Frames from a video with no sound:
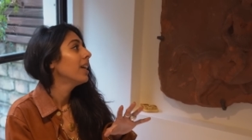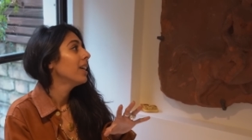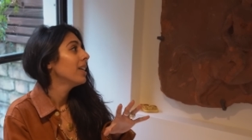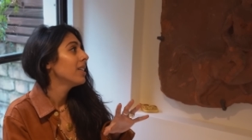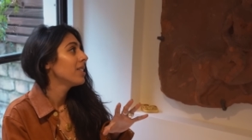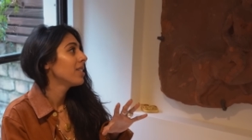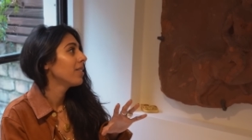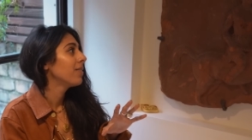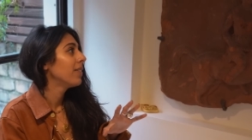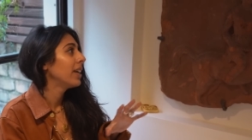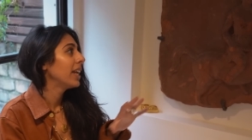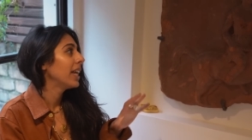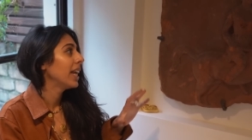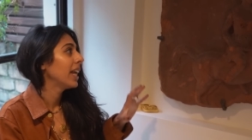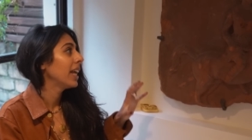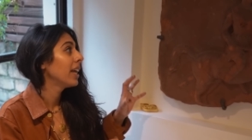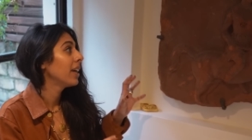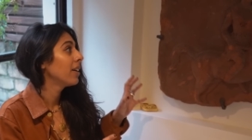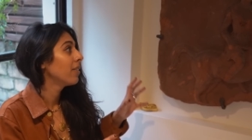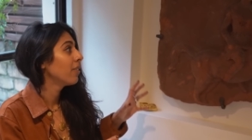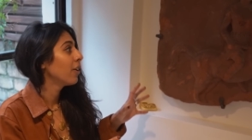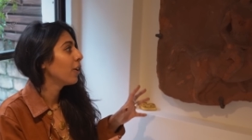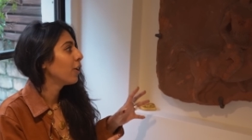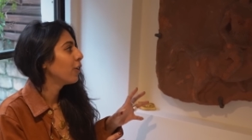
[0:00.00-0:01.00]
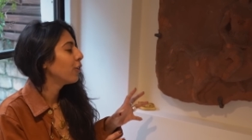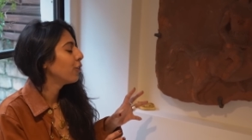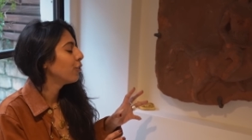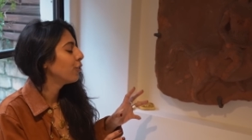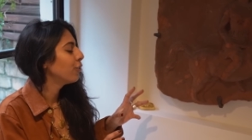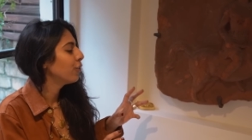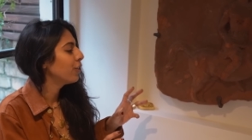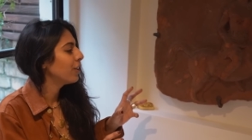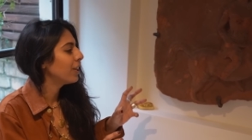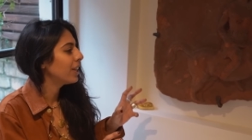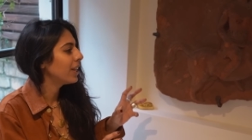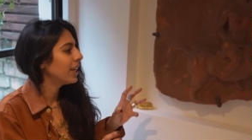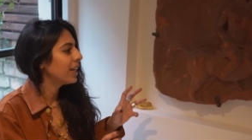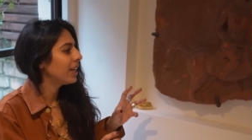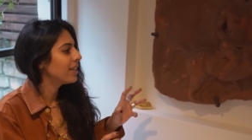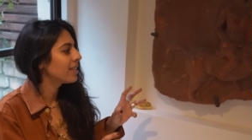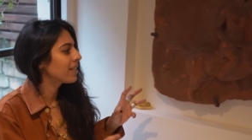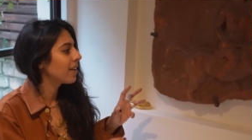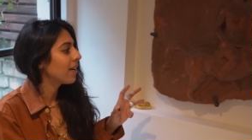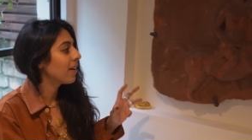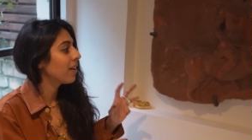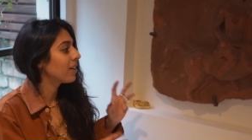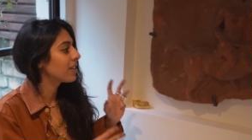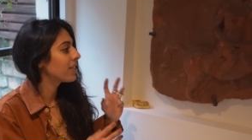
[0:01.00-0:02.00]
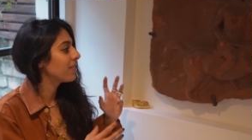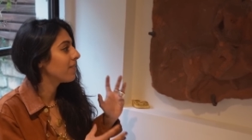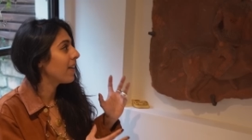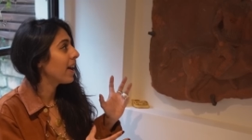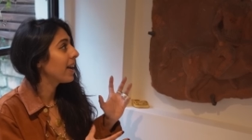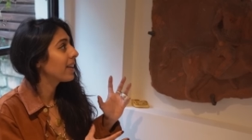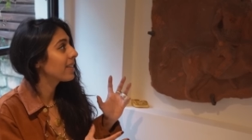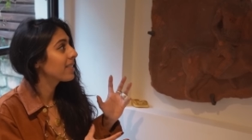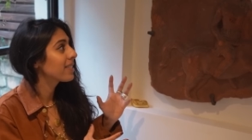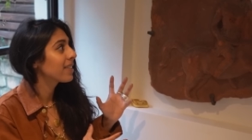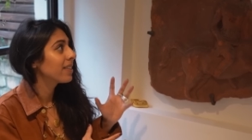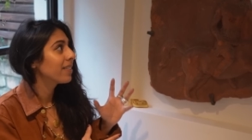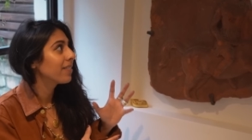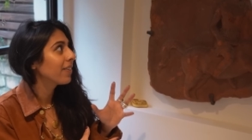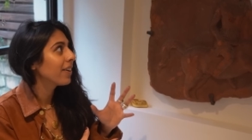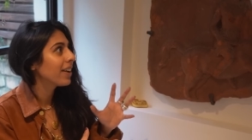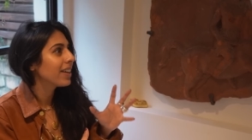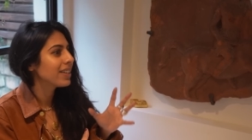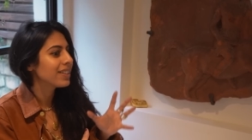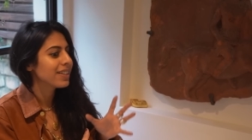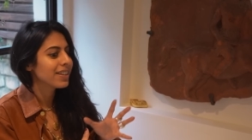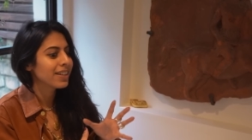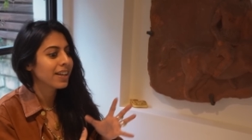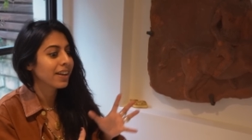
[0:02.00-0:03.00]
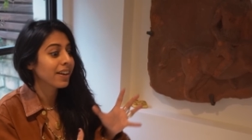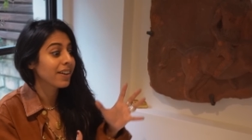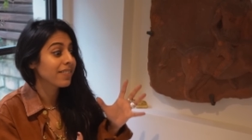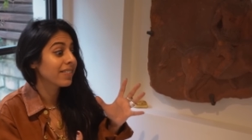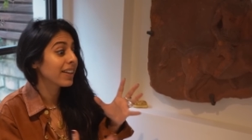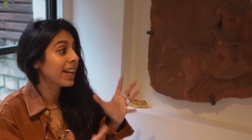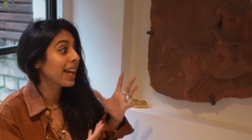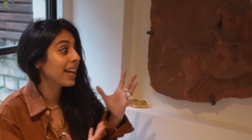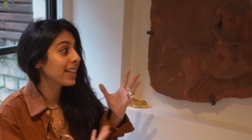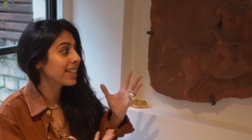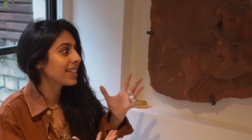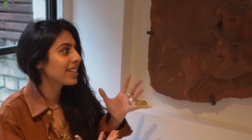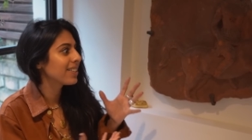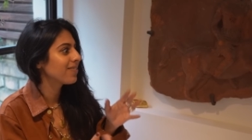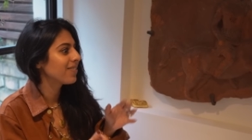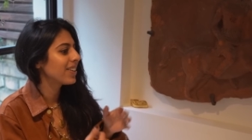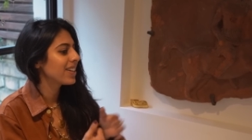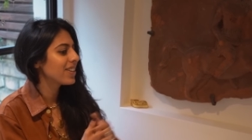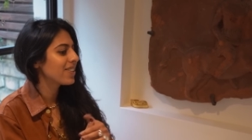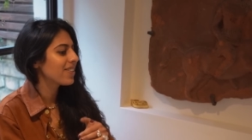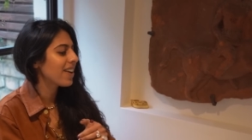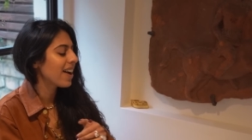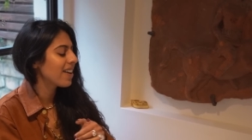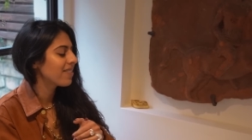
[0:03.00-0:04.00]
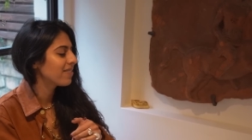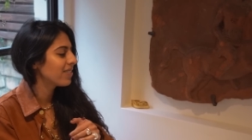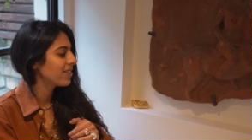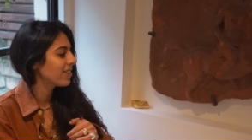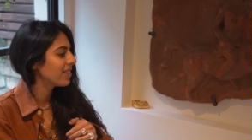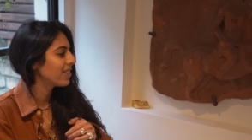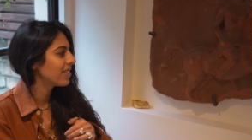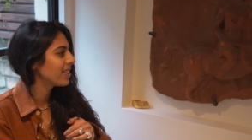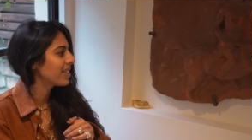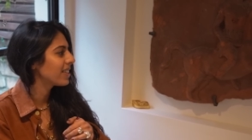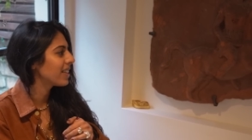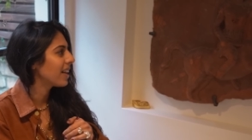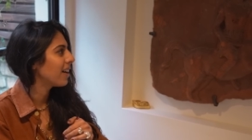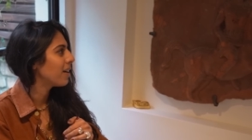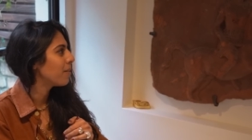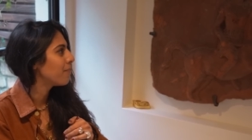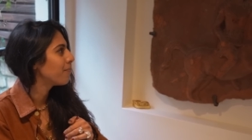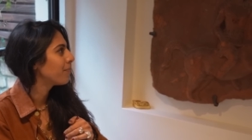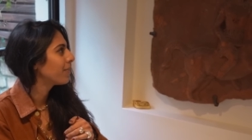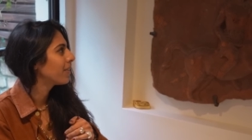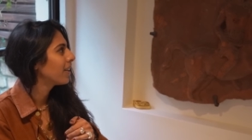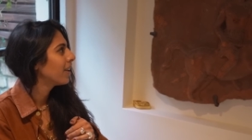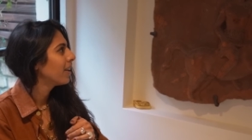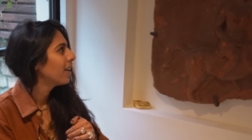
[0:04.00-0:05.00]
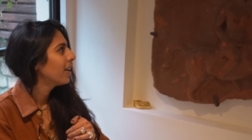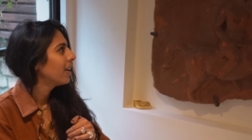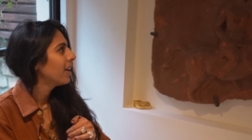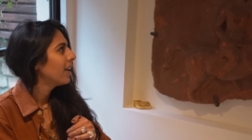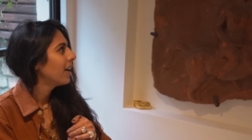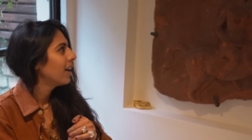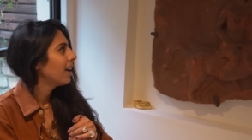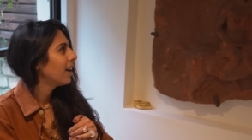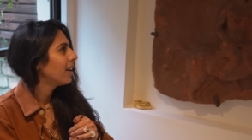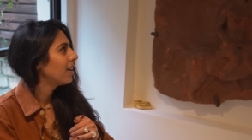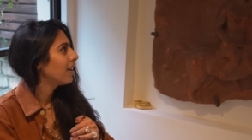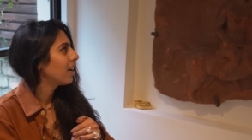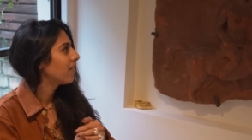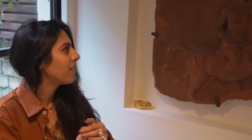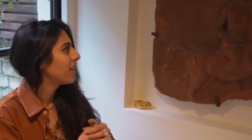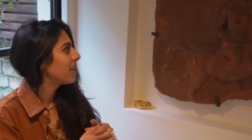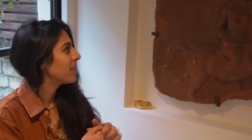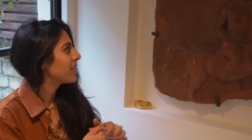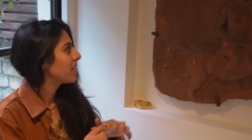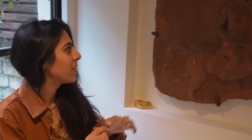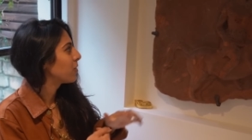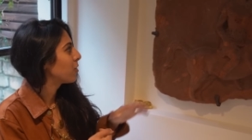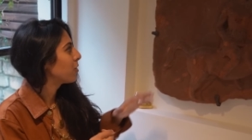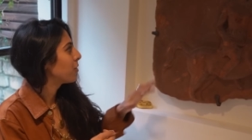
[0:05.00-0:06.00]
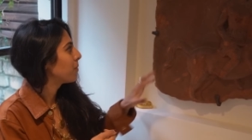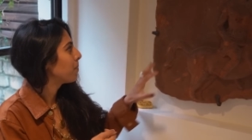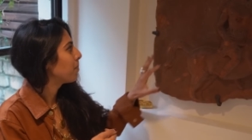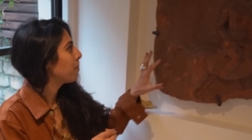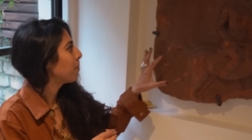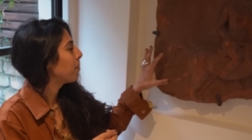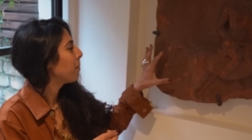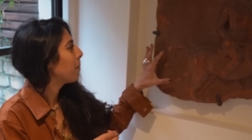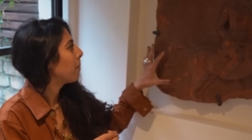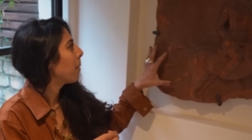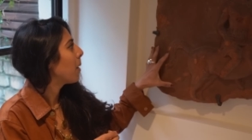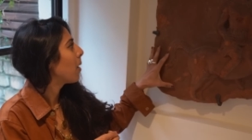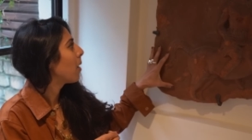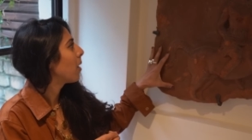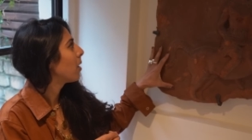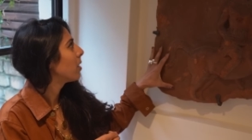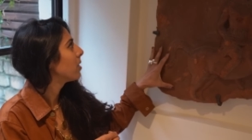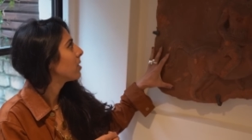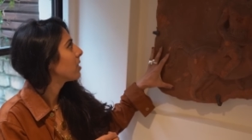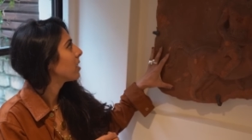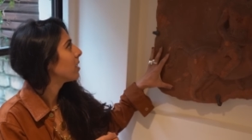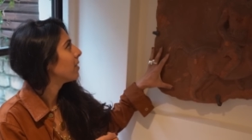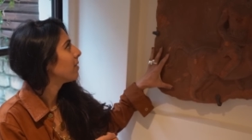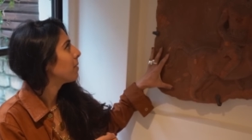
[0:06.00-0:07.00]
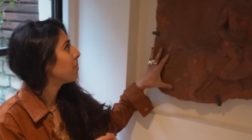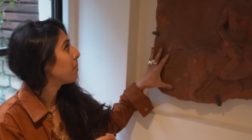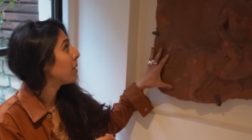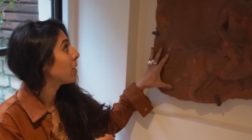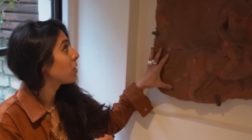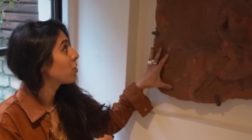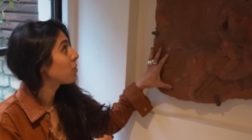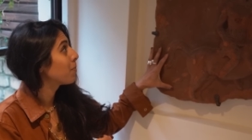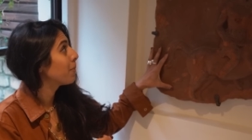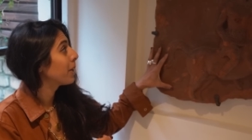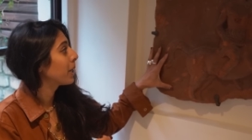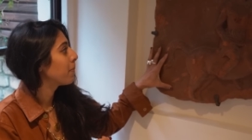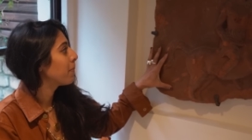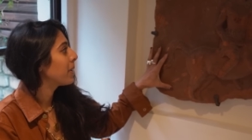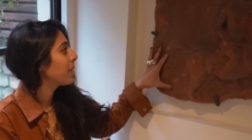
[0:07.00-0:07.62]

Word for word: to really hero these artifacts that I, that I collected on my travels. Um, I love this. This was part of a much bigger